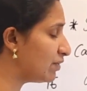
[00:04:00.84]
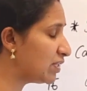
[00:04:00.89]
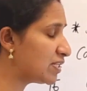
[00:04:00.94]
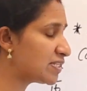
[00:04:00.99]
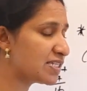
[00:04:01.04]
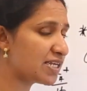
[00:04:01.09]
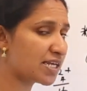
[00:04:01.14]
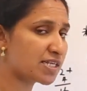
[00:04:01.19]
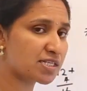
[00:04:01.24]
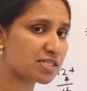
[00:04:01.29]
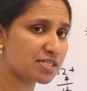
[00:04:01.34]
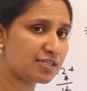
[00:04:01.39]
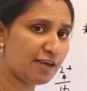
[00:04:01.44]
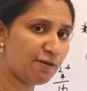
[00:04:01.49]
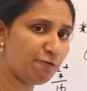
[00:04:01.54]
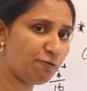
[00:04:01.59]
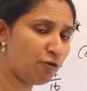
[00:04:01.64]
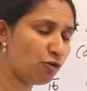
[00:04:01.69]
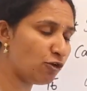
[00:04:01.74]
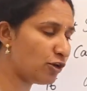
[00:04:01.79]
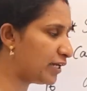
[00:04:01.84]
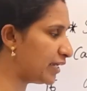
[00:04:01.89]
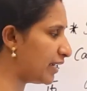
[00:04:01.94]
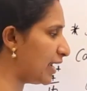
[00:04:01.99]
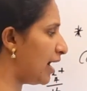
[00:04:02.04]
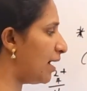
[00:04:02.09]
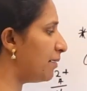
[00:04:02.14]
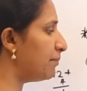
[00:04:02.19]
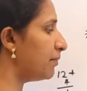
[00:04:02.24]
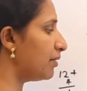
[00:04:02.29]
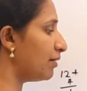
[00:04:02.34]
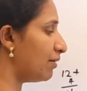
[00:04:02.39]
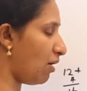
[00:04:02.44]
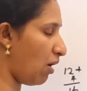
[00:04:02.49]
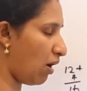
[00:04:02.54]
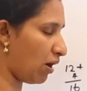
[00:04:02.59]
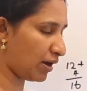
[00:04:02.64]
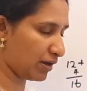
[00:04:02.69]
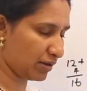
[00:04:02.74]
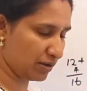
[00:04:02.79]
with 64
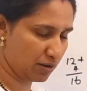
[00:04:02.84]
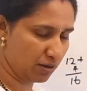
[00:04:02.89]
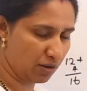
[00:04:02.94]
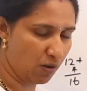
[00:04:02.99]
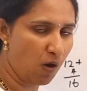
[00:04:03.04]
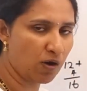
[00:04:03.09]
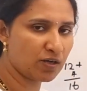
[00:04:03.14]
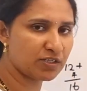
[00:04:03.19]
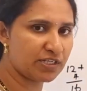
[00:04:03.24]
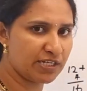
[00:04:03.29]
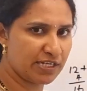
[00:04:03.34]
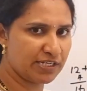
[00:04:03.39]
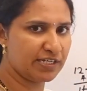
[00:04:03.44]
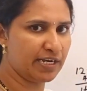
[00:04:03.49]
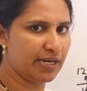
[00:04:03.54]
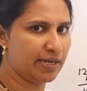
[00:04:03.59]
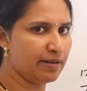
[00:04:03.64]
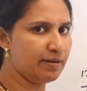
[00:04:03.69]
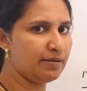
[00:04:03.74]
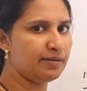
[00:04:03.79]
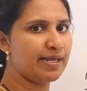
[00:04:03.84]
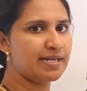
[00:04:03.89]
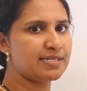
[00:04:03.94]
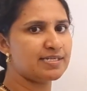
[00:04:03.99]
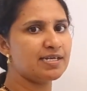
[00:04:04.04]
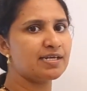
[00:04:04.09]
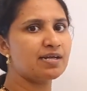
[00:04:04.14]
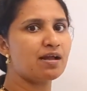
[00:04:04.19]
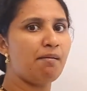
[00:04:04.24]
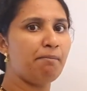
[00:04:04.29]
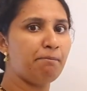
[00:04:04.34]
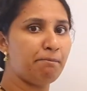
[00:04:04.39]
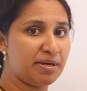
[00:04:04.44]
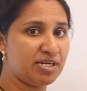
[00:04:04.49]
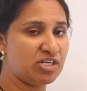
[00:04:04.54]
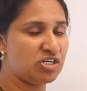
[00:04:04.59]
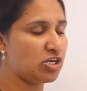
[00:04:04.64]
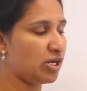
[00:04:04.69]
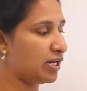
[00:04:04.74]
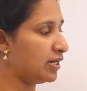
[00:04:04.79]
gram oxygen, there's a
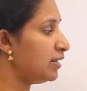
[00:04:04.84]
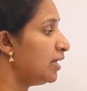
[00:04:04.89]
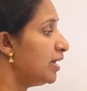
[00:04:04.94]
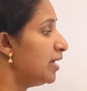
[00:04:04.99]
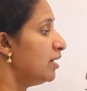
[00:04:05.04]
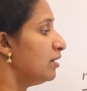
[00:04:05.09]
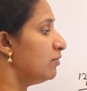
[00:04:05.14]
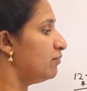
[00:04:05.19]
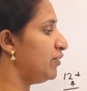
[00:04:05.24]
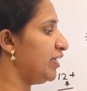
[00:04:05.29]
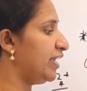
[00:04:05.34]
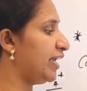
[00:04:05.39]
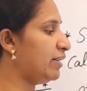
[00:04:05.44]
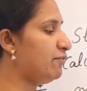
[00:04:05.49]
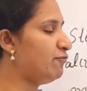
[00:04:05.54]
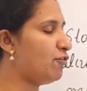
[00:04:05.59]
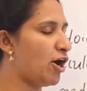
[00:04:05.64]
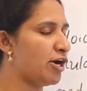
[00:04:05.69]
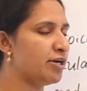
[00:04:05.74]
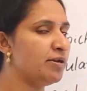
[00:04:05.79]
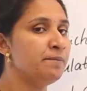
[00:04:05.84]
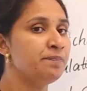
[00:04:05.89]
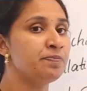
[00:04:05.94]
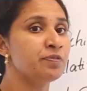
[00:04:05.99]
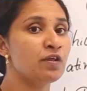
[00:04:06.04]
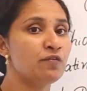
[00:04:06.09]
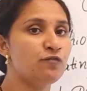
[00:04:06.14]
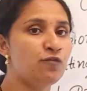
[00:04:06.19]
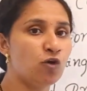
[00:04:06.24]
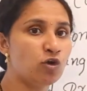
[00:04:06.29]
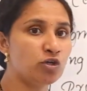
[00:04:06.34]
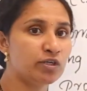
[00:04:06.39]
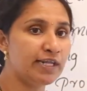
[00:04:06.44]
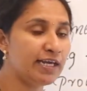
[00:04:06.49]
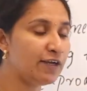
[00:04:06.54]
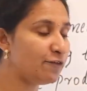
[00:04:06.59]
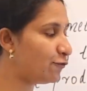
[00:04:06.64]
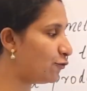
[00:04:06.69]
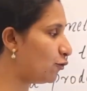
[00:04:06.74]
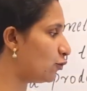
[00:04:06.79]
combustion, we get what?
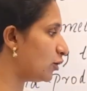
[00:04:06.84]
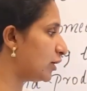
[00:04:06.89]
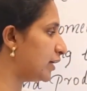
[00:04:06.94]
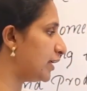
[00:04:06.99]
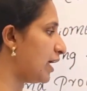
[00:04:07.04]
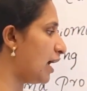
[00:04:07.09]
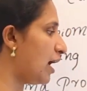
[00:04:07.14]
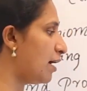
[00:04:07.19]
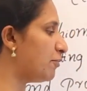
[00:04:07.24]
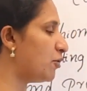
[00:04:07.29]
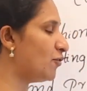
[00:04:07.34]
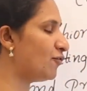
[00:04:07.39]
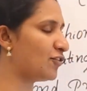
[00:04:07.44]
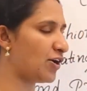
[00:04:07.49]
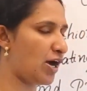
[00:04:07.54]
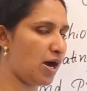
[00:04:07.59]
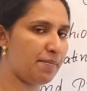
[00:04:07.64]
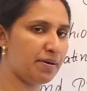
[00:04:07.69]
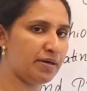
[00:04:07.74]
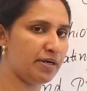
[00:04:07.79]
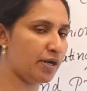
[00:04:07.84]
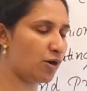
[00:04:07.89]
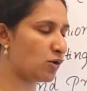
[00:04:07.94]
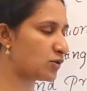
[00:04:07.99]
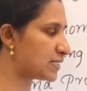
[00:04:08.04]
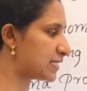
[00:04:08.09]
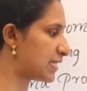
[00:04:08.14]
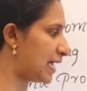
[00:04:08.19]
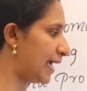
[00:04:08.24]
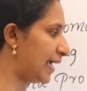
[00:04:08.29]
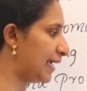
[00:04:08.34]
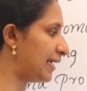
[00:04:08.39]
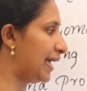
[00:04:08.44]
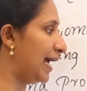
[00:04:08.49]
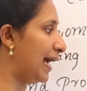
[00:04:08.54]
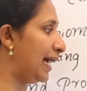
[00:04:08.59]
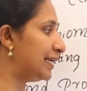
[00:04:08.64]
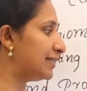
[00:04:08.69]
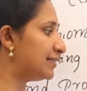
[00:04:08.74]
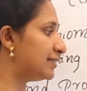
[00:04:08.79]
44 gram of carbon dioxide
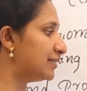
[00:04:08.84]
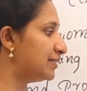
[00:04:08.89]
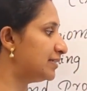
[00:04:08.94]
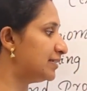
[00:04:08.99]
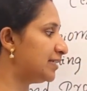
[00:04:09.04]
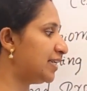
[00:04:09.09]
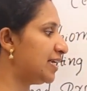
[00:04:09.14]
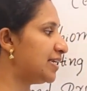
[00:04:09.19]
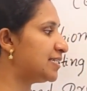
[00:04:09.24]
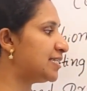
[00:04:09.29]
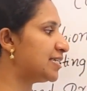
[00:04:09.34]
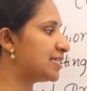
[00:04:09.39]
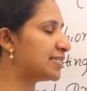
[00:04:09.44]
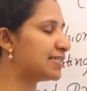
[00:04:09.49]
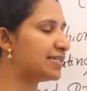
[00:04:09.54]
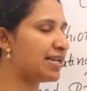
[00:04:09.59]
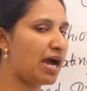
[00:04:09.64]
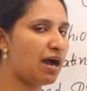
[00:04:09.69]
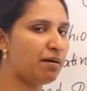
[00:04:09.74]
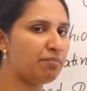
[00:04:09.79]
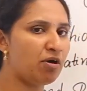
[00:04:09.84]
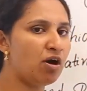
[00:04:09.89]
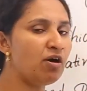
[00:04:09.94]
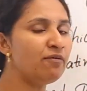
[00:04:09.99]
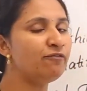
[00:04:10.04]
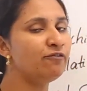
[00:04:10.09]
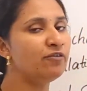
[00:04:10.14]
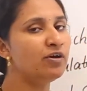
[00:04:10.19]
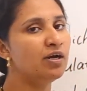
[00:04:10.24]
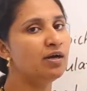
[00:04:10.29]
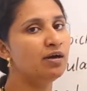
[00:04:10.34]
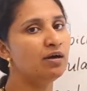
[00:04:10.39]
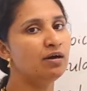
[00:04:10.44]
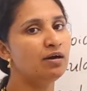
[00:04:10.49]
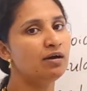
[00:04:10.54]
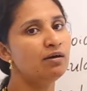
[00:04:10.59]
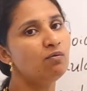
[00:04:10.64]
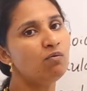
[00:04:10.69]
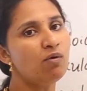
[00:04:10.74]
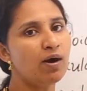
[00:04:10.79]
and 36 gram
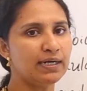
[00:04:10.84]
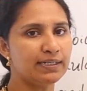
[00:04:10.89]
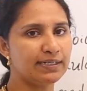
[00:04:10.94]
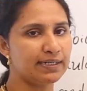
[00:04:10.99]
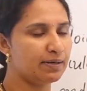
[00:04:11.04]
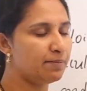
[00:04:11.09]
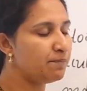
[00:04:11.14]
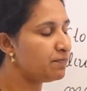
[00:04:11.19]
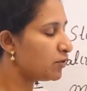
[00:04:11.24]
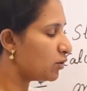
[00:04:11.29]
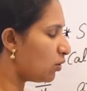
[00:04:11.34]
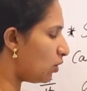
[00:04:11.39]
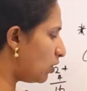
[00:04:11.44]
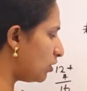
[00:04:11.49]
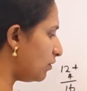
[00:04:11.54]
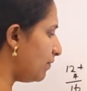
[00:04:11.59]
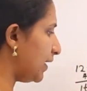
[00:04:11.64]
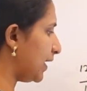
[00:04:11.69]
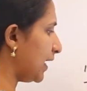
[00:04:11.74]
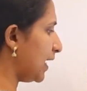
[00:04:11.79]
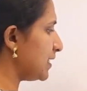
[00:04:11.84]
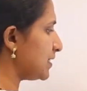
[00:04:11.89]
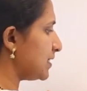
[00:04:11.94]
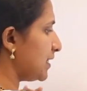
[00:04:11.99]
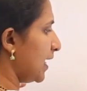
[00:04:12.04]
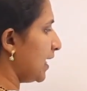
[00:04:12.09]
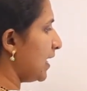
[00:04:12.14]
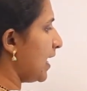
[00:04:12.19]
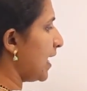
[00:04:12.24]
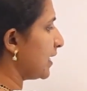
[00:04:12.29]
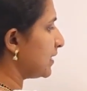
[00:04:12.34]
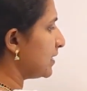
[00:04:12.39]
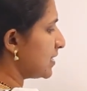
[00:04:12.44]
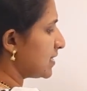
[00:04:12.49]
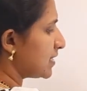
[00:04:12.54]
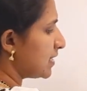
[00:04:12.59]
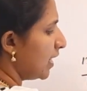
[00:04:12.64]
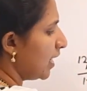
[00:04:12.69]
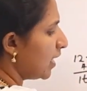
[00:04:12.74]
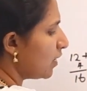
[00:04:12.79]
of water. Or we can say like
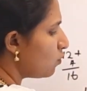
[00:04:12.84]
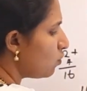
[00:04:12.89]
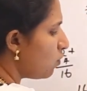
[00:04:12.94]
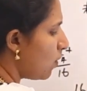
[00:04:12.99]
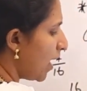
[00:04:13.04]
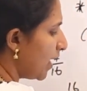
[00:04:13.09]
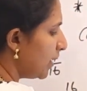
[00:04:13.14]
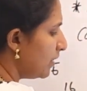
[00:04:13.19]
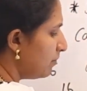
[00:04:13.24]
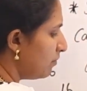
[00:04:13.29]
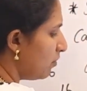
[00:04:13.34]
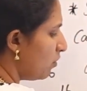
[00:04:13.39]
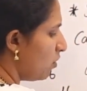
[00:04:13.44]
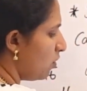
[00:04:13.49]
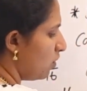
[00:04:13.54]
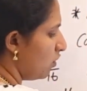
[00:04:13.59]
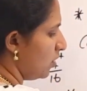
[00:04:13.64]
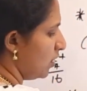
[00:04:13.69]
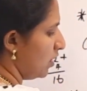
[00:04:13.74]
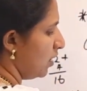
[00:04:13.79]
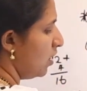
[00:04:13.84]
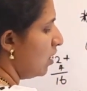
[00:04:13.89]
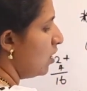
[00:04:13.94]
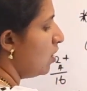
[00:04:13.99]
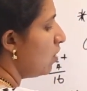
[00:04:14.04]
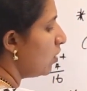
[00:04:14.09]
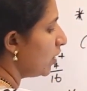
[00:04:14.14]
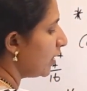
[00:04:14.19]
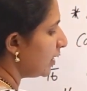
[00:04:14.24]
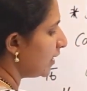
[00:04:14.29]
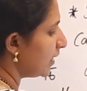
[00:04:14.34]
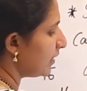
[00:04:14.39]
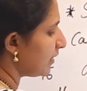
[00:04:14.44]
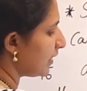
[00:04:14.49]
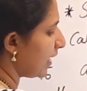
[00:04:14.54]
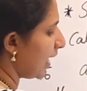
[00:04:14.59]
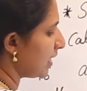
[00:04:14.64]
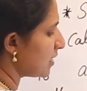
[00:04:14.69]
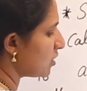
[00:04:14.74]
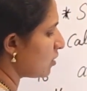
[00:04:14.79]
this, here 1 mole, in the
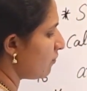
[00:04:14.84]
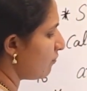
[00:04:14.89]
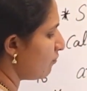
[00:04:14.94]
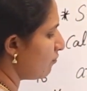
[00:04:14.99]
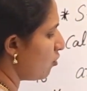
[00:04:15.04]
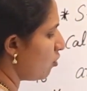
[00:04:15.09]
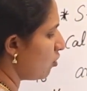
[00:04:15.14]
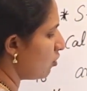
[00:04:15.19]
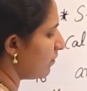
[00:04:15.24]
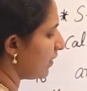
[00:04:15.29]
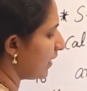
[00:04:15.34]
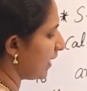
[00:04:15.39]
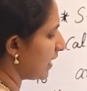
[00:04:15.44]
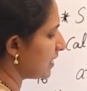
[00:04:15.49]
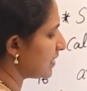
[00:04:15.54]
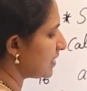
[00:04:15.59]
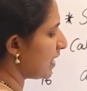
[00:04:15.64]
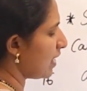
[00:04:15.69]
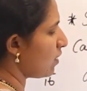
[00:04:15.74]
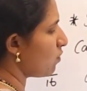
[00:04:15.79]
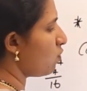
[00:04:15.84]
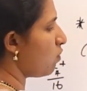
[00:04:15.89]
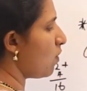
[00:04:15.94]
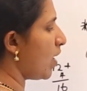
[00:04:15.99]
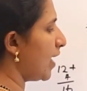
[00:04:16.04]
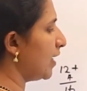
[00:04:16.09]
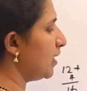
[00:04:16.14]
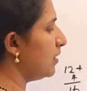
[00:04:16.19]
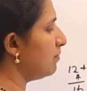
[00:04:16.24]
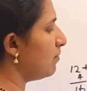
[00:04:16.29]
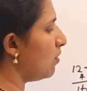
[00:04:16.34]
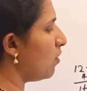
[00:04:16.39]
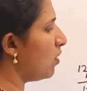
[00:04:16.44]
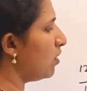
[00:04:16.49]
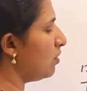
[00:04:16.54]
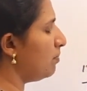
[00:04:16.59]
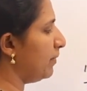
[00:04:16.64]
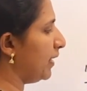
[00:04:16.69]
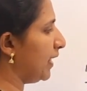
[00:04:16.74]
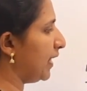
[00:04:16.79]
case of mole we can say 1
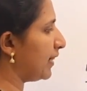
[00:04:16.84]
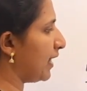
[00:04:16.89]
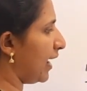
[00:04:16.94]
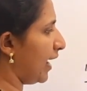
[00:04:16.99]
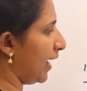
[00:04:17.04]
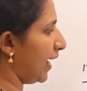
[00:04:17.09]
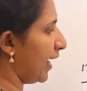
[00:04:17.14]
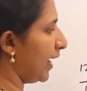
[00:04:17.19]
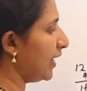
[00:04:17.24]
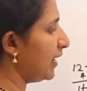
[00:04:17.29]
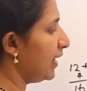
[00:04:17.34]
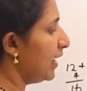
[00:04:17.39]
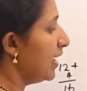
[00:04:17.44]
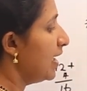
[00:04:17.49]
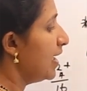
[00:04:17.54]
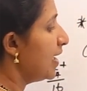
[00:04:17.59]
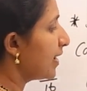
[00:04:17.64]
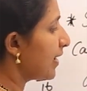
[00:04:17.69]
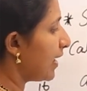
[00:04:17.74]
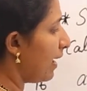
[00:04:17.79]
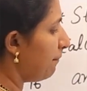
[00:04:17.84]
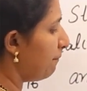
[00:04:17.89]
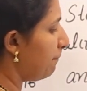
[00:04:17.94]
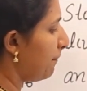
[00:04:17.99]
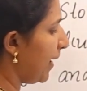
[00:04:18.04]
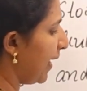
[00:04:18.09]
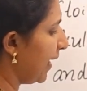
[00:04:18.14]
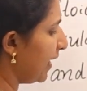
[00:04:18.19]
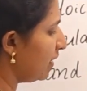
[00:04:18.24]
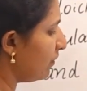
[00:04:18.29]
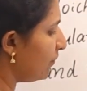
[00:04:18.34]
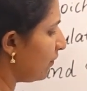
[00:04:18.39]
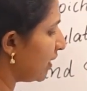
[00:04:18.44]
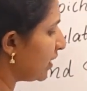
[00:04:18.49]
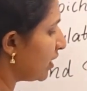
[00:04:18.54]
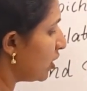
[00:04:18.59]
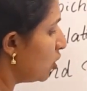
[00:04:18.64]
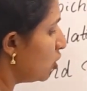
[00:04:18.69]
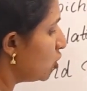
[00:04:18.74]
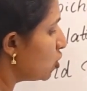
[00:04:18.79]
mole methane combined
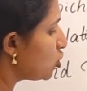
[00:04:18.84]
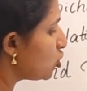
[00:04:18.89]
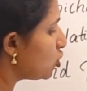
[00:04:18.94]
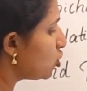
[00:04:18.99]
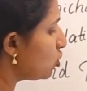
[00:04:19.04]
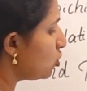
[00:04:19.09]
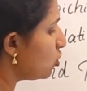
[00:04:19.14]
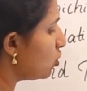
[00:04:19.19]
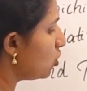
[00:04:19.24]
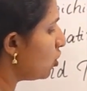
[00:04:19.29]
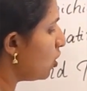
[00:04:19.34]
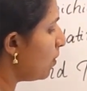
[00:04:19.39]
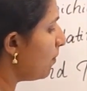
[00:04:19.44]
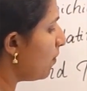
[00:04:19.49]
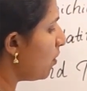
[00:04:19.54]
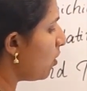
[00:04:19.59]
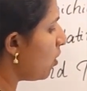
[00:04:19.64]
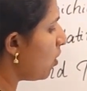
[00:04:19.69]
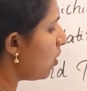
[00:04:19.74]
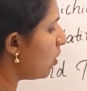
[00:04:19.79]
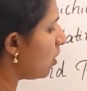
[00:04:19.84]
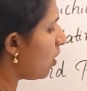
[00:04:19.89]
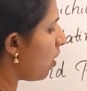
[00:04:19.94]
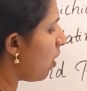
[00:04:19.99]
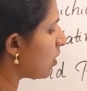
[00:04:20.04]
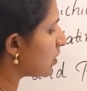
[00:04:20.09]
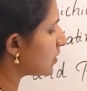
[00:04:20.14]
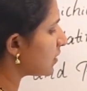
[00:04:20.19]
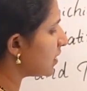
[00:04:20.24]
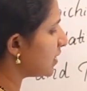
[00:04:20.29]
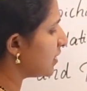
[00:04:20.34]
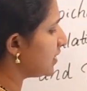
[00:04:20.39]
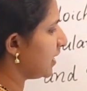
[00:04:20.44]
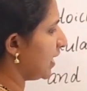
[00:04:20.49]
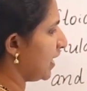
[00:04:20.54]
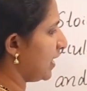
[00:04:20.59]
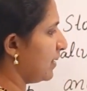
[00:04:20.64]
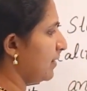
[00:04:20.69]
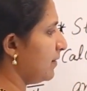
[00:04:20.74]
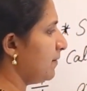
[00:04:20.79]
with 2 mole
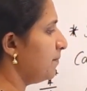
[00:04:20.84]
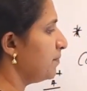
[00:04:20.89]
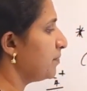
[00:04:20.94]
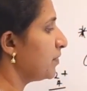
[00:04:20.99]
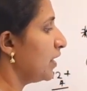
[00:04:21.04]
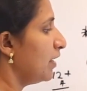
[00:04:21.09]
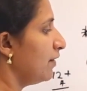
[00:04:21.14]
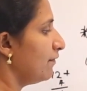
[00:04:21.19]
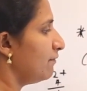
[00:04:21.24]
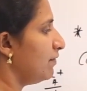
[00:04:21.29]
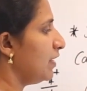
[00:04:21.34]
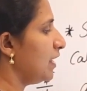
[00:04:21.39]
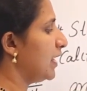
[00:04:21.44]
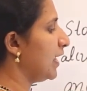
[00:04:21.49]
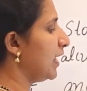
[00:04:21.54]
oxygen, we